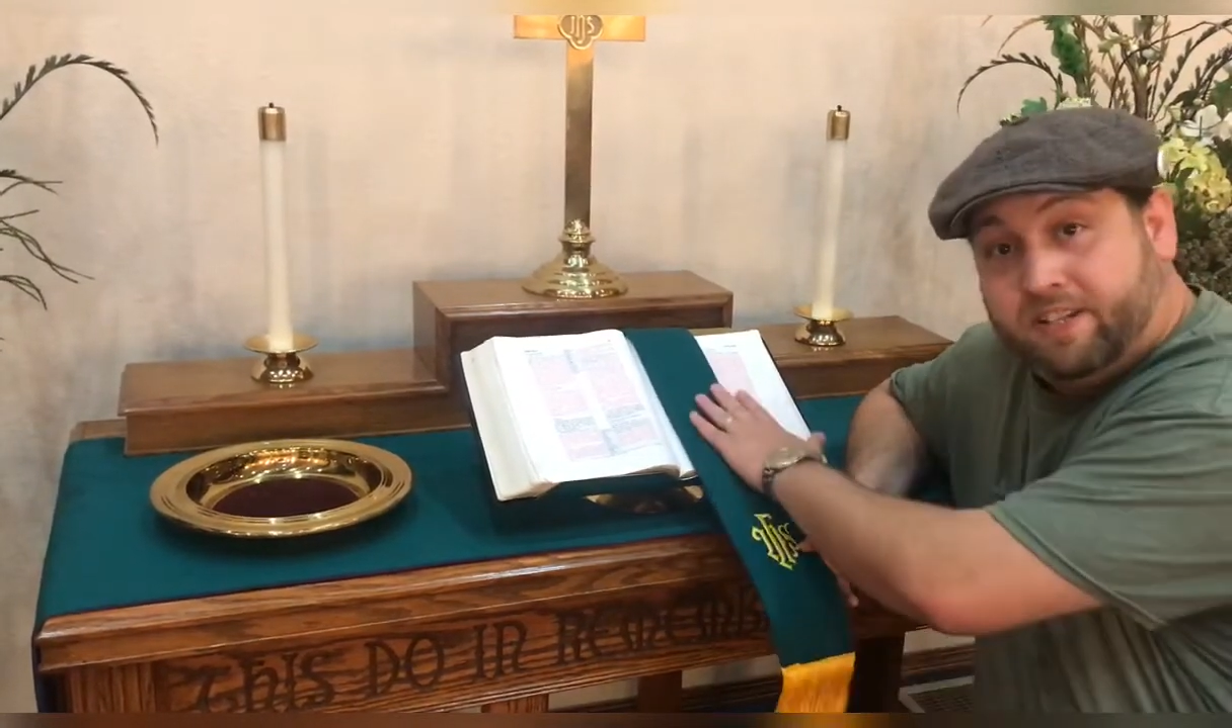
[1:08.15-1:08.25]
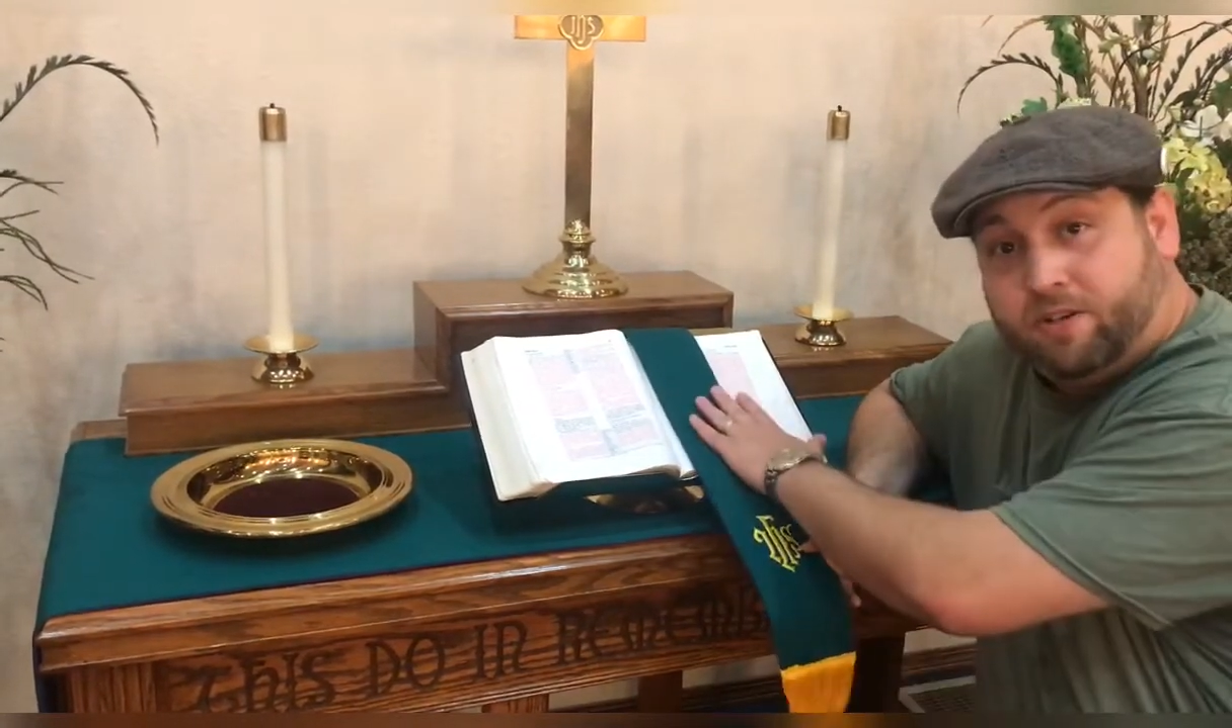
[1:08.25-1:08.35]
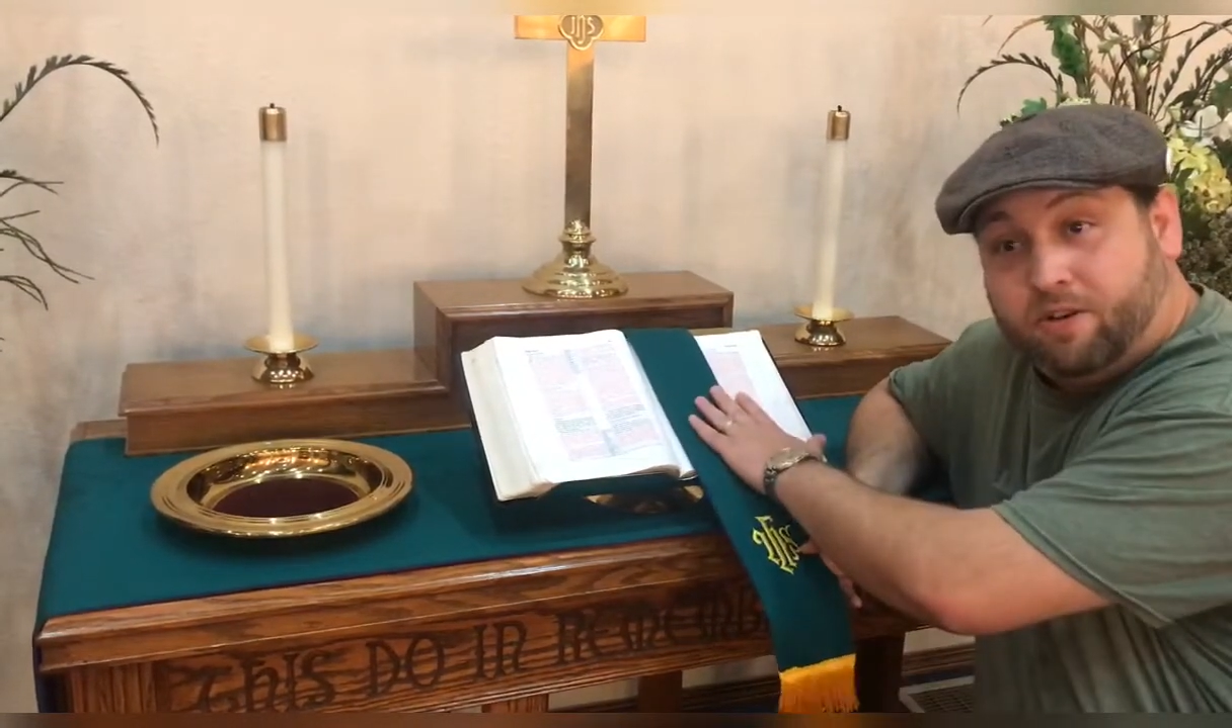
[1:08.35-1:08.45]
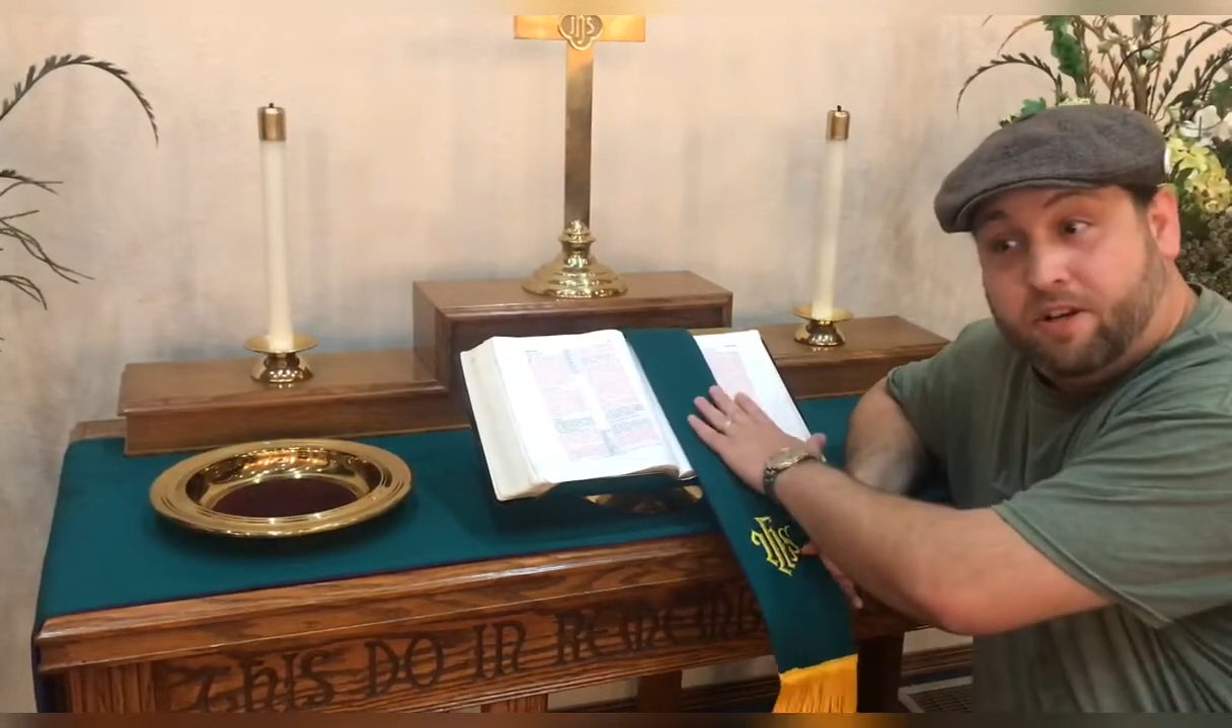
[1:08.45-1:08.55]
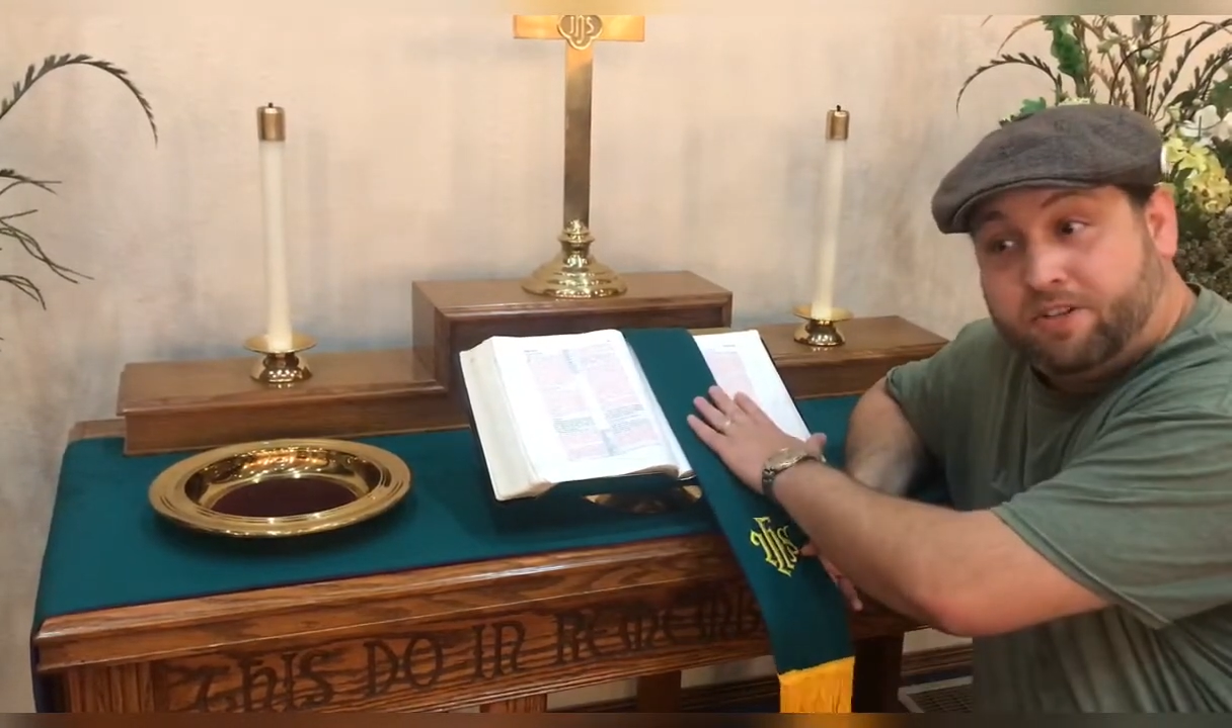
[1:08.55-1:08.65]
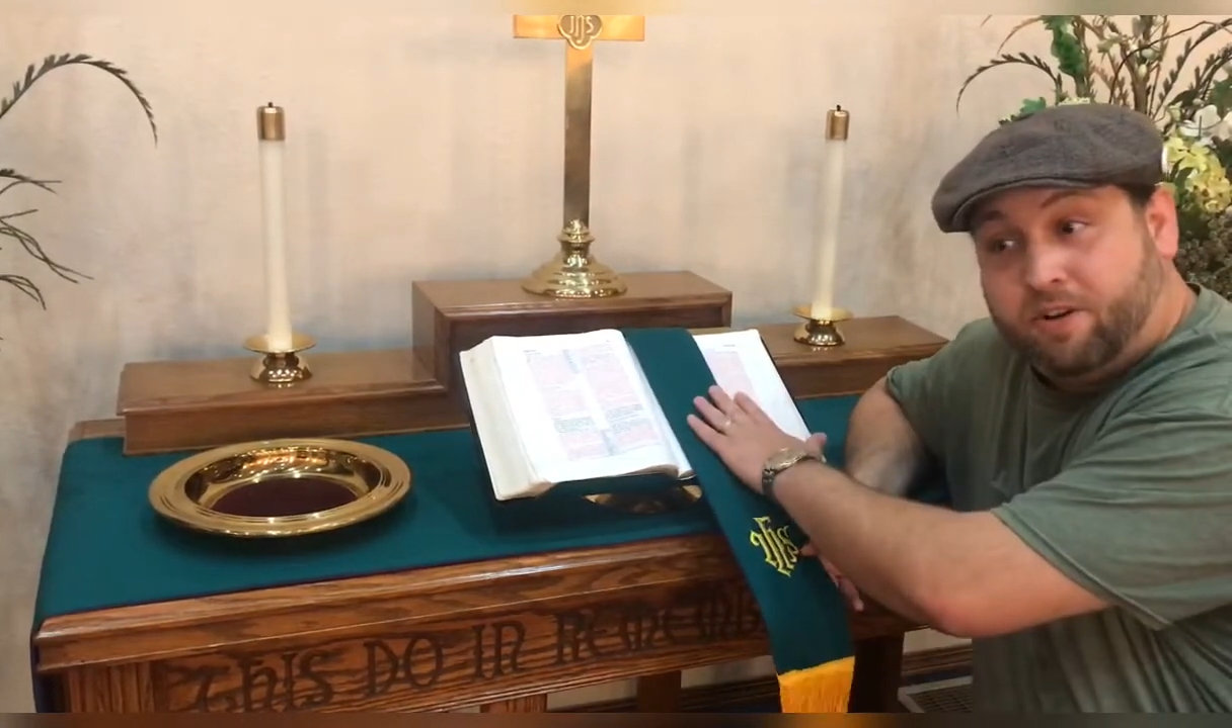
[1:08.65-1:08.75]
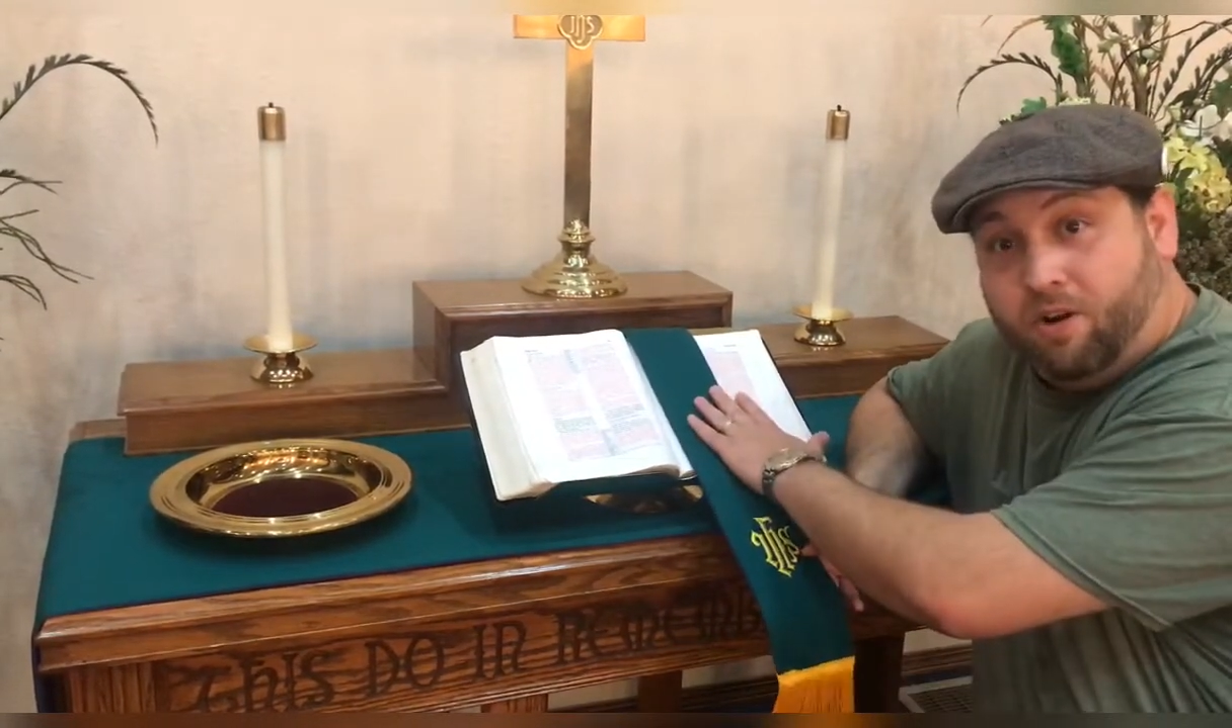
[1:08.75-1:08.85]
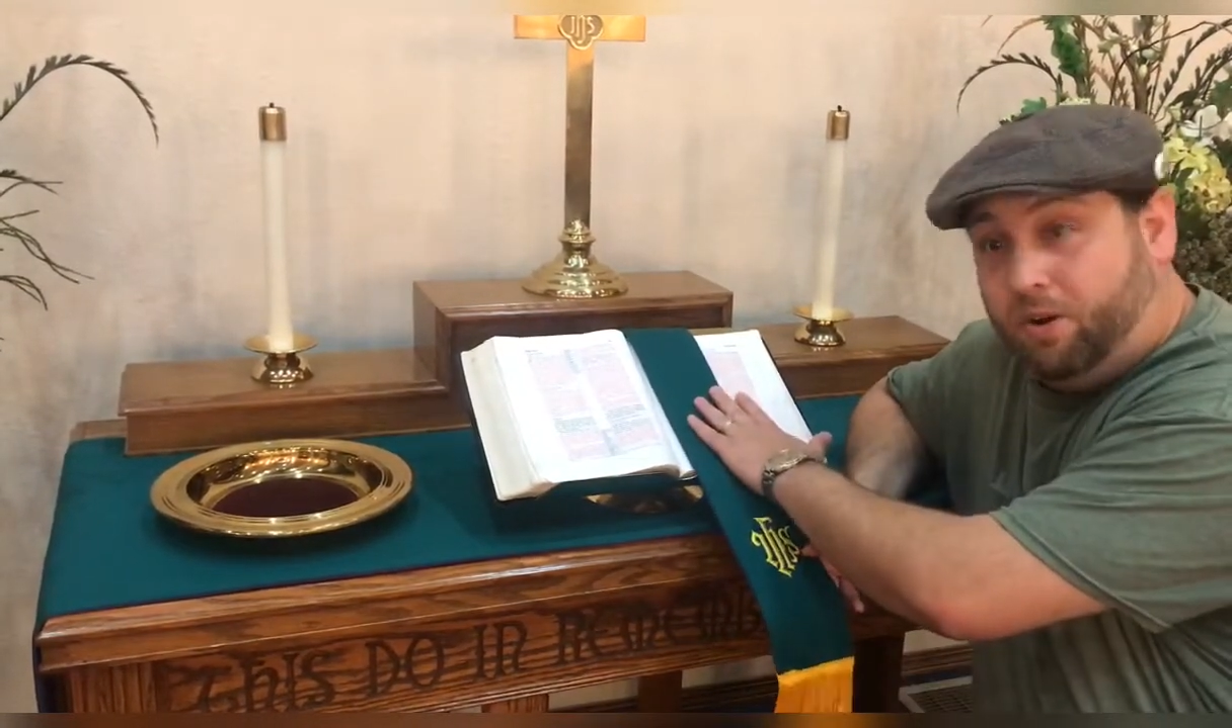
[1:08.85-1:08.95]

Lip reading: across our